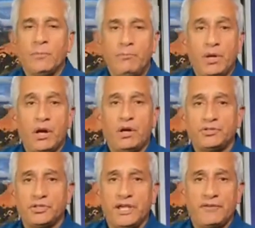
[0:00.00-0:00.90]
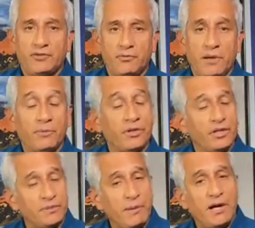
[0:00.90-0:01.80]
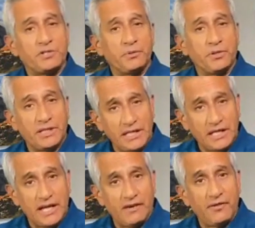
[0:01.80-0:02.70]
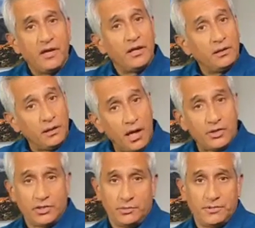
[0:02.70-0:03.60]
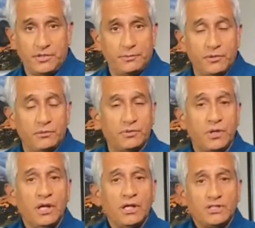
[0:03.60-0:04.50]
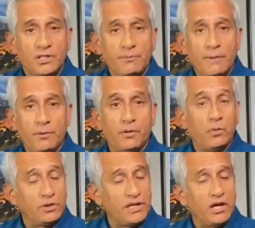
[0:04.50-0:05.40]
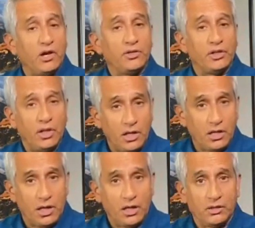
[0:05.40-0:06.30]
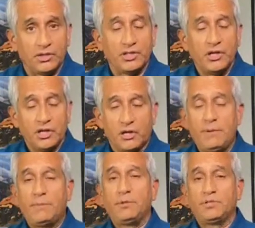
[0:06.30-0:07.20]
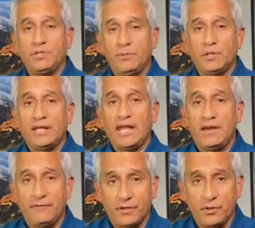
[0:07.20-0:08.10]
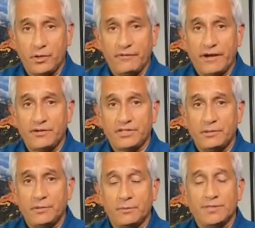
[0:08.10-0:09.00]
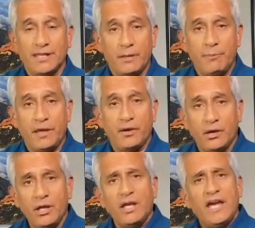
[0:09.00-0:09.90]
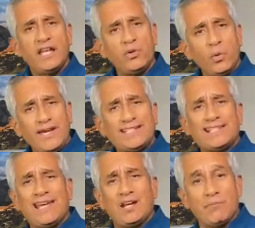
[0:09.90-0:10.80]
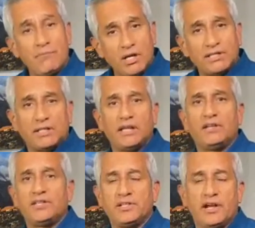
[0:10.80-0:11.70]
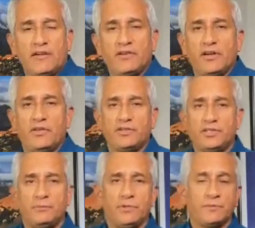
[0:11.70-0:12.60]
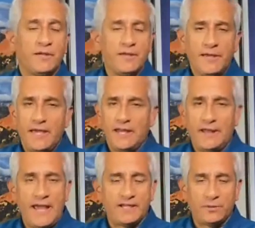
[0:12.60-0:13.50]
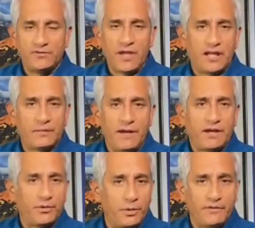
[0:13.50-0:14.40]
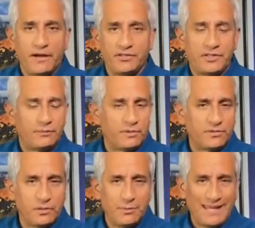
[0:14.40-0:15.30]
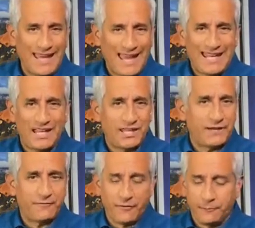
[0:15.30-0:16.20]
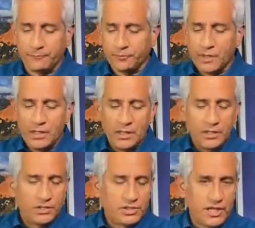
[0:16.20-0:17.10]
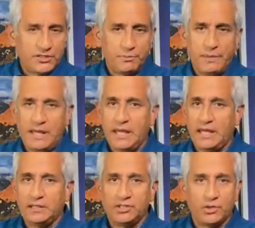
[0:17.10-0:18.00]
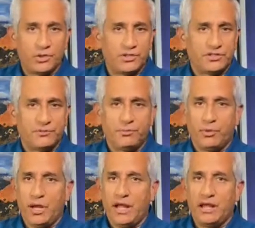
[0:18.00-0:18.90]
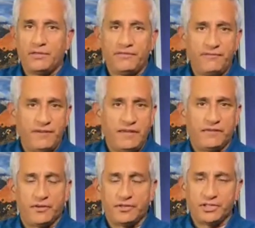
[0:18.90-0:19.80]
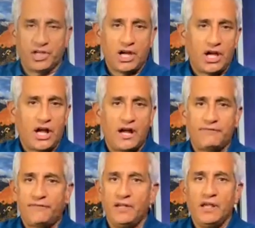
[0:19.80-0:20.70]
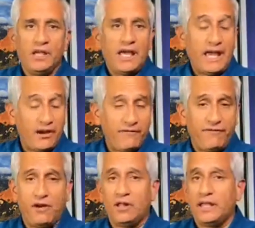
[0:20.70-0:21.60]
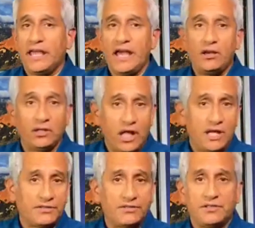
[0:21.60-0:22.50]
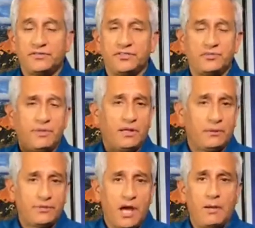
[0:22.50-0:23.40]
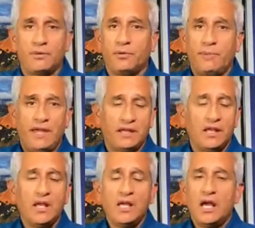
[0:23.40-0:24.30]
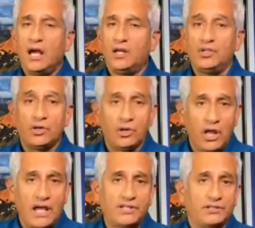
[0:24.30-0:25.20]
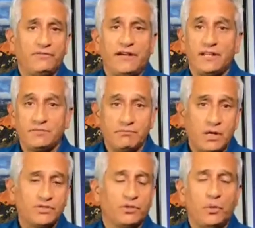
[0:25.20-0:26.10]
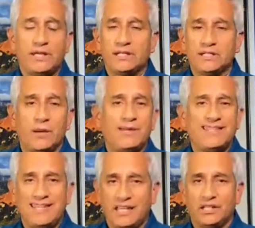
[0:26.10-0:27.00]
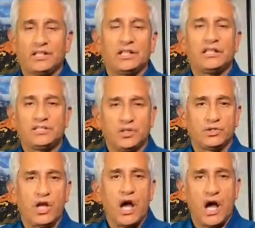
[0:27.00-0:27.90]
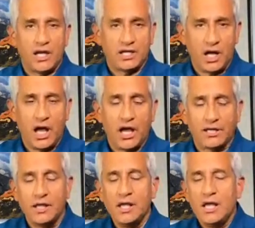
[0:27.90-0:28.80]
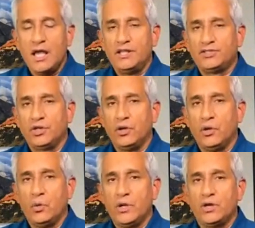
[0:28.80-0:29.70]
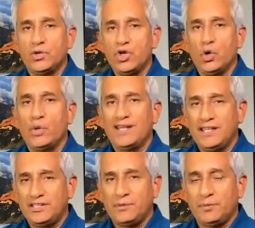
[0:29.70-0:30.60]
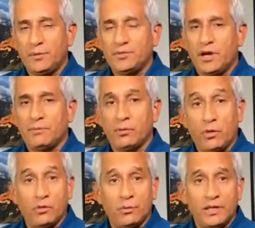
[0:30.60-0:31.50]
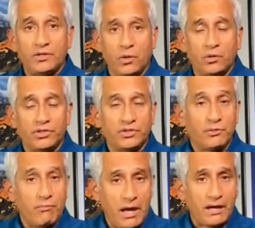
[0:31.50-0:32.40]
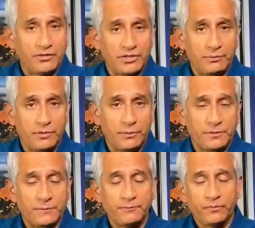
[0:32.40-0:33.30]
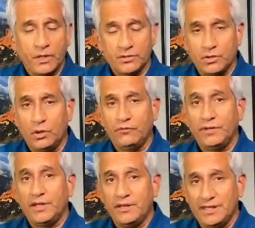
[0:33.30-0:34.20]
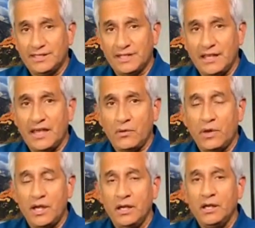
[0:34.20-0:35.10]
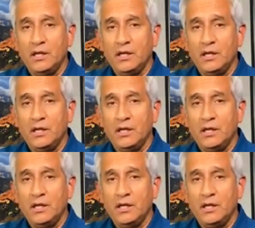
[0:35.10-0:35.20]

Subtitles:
But also you have to remember that it's possible that he could have long-term symptoms. Some people, what they call the long haulers, are people who typically have coronavirus symptoms. They get better, and then weeks later, months later, they start having other symptoms. And as we've talked about, coronavirus symptoms could be anything from chest pain, shortness of breath, fevers, cough, hair falling out, loss of sense of smell, abdominal pain, neurological findings, muscle weakness. I mean, the list goes on. And so we don't know what his symptoms are, but what we're being told is they're mild symptoms. And so hopefully they stay that way.